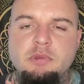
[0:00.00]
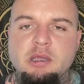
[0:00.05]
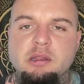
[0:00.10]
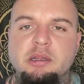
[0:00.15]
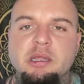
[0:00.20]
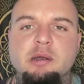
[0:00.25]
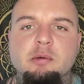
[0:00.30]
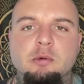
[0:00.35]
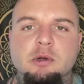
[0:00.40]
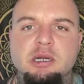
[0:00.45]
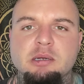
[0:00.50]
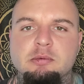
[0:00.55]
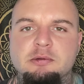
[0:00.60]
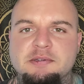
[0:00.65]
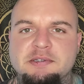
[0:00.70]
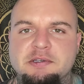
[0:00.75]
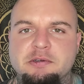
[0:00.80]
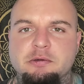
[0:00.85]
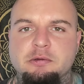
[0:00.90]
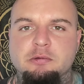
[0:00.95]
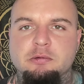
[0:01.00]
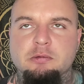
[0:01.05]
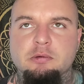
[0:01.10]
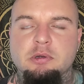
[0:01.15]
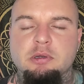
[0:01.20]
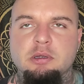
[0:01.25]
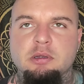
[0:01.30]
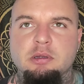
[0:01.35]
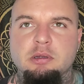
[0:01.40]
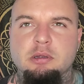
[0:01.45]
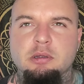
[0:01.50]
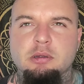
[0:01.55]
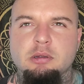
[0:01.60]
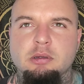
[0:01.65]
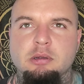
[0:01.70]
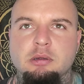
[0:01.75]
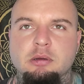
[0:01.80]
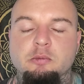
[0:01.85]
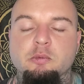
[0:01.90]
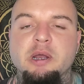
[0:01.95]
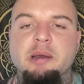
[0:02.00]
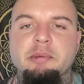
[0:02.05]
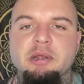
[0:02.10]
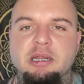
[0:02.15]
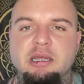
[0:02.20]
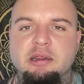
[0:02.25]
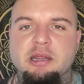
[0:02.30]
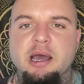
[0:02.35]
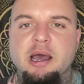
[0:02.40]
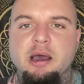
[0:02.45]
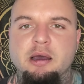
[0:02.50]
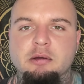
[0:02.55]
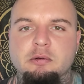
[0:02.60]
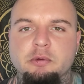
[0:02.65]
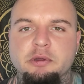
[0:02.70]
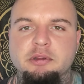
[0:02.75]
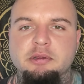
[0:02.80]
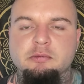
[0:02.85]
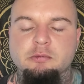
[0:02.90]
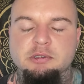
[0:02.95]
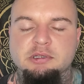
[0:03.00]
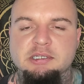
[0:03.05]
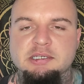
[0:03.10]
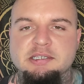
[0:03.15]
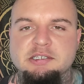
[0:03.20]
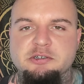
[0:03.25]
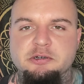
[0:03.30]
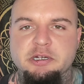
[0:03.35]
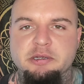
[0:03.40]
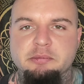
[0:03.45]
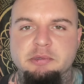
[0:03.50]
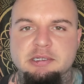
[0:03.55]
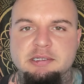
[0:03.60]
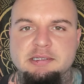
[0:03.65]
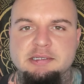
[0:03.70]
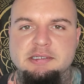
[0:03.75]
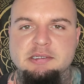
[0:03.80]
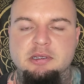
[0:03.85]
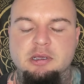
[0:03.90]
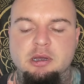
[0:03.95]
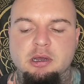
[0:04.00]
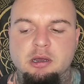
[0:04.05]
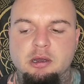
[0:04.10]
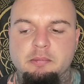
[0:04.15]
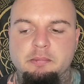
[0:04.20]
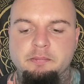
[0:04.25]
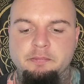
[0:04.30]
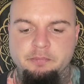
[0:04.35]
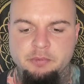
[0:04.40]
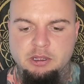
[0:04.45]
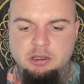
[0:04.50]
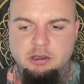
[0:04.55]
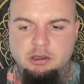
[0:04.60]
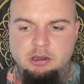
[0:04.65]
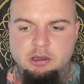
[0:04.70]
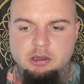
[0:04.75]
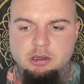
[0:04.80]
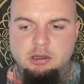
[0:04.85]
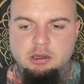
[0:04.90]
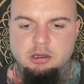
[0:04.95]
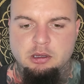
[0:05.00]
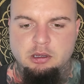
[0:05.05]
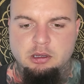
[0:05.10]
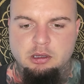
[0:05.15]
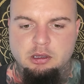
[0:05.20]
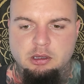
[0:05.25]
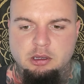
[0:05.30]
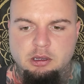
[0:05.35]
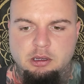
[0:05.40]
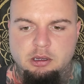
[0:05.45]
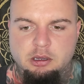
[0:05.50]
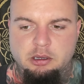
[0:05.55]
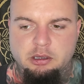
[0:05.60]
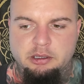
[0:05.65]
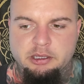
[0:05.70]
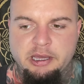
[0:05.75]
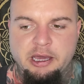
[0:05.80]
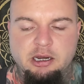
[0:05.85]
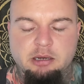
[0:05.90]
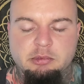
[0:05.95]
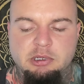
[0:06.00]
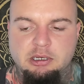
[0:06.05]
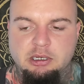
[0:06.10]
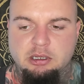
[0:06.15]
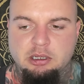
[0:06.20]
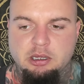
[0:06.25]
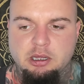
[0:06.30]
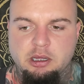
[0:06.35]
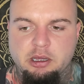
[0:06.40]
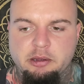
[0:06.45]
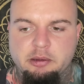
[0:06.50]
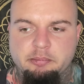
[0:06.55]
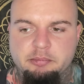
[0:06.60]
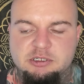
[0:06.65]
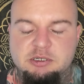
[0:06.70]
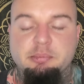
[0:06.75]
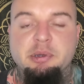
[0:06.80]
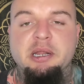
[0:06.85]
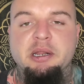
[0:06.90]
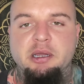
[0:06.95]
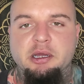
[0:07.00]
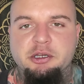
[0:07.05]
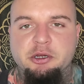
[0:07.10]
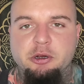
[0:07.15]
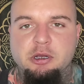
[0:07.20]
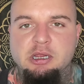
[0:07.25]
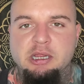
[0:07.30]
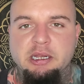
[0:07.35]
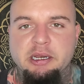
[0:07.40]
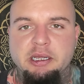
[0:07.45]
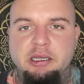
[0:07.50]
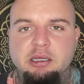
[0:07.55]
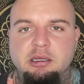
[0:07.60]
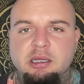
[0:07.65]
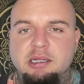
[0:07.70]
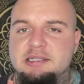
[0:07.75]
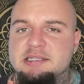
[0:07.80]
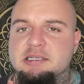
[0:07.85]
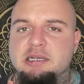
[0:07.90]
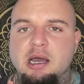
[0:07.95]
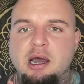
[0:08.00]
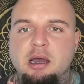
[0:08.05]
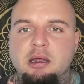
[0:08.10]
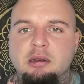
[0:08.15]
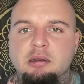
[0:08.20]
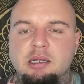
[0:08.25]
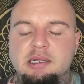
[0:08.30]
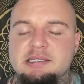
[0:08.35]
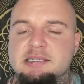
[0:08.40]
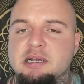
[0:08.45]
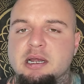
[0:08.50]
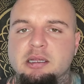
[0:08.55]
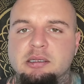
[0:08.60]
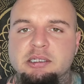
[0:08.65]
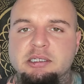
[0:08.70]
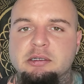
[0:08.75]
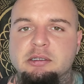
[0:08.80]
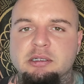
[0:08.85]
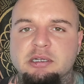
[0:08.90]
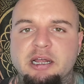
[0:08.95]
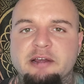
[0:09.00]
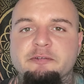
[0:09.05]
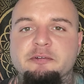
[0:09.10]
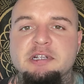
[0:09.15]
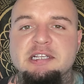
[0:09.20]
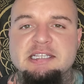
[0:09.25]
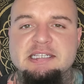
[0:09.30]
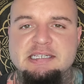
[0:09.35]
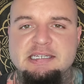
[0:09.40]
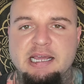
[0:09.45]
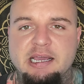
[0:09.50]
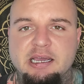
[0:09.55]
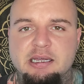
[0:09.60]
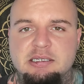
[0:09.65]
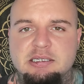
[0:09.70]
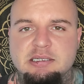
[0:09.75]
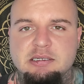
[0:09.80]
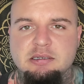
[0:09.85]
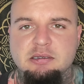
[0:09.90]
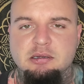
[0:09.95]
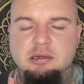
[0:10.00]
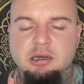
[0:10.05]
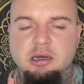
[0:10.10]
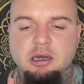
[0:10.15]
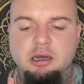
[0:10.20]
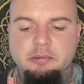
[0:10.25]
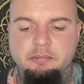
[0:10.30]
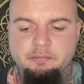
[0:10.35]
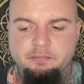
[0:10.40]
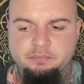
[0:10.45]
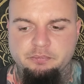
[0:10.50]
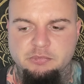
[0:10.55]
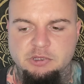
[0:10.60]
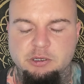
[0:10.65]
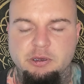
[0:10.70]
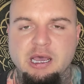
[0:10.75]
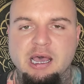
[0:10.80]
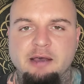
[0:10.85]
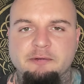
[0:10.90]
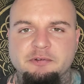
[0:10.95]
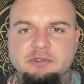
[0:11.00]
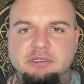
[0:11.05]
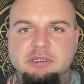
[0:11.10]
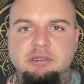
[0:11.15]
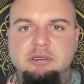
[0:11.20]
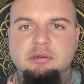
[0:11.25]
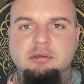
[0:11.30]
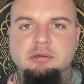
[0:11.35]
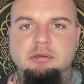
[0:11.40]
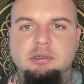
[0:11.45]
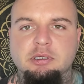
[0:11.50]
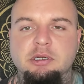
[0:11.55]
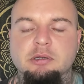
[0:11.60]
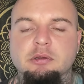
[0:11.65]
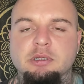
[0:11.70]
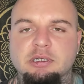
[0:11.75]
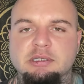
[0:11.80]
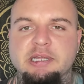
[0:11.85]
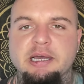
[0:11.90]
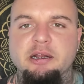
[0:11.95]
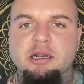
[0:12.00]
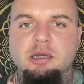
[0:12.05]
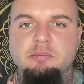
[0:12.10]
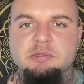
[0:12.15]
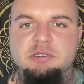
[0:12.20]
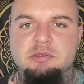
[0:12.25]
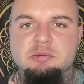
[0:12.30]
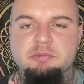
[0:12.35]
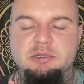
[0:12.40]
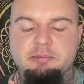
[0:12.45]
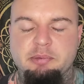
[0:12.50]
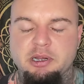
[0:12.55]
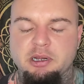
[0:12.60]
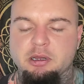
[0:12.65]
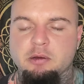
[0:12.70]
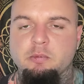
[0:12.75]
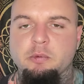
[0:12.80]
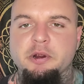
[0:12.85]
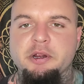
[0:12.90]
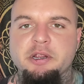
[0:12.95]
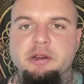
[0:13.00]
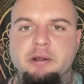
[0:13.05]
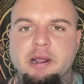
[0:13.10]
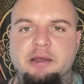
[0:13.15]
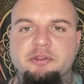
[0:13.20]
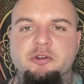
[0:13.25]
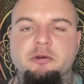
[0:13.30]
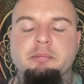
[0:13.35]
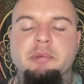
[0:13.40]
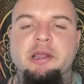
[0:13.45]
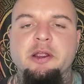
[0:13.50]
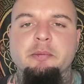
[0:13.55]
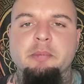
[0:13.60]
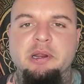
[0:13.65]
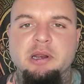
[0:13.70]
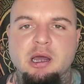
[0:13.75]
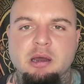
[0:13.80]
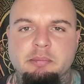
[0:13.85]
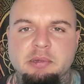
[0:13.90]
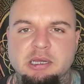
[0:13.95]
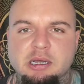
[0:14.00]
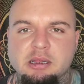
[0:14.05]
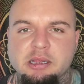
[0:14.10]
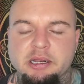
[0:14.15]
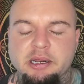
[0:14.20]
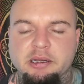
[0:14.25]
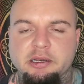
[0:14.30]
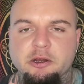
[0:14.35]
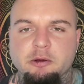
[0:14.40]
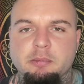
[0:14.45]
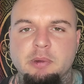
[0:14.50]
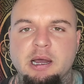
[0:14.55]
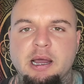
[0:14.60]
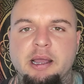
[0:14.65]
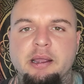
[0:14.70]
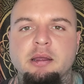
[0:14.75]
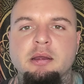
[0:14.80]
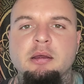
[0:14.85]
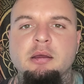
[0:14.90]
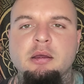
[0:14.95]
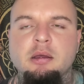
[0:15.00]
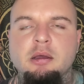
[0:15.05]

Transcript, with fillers: And they were able to remedy that with, with these treatments. Um, ketamine, depending on your clinic, it's not, it's not legal in every state. Um, you have to, you know, look that up. To, depending on where you're at, there may or may not be a clinic nearby.